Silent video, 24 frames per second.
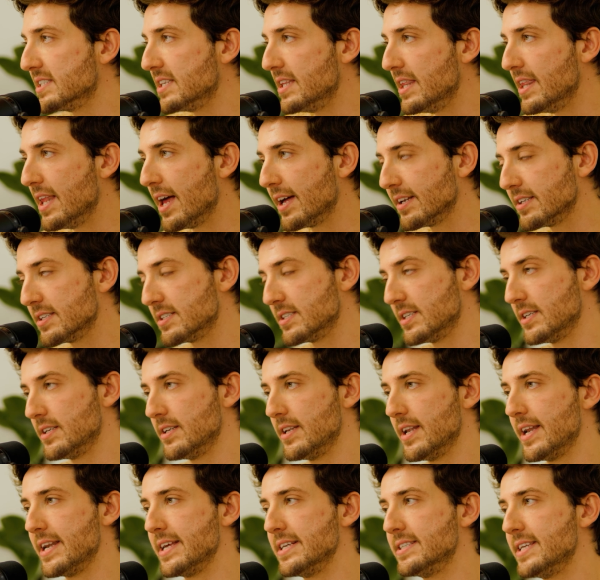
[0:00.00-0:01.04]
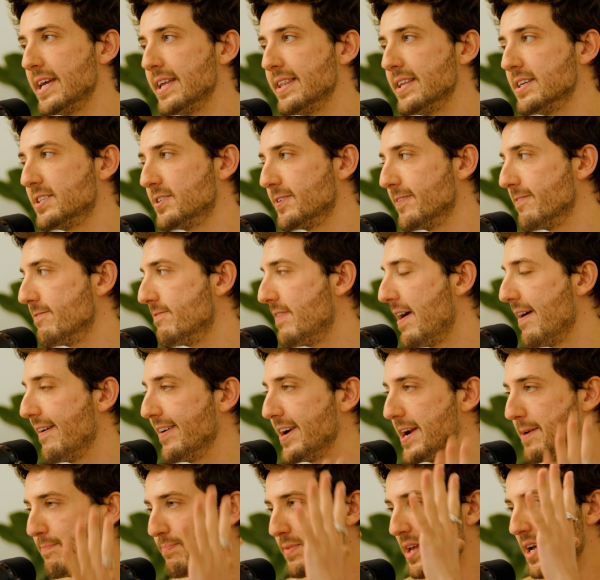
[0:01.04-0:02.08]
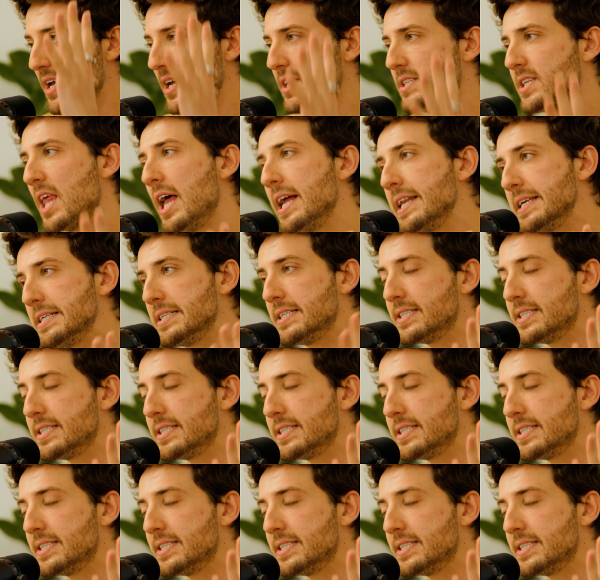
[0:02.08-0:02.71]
London, and he's in this sort of very slightly